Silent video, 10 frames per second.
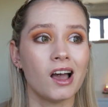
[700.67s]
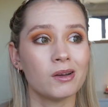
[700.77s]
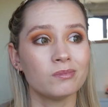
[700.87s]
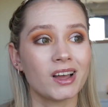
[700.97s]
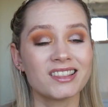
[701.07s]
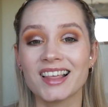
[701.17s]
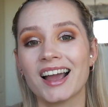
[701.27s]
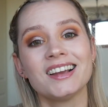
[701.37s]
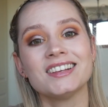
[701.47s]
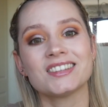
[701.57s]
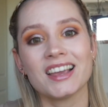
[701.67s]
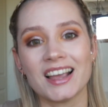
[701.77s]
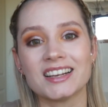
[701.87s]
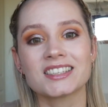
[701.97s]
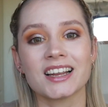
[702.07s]
Um, and that is
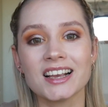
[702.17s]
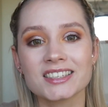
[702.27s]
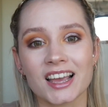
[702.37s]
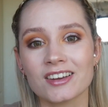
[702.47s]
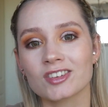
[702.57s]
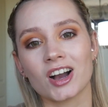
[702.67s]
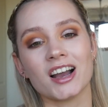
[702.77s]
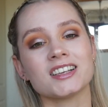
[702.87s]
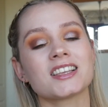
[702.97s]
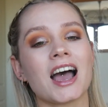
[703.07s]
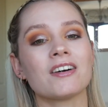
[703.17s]
it. Stay safe, guys.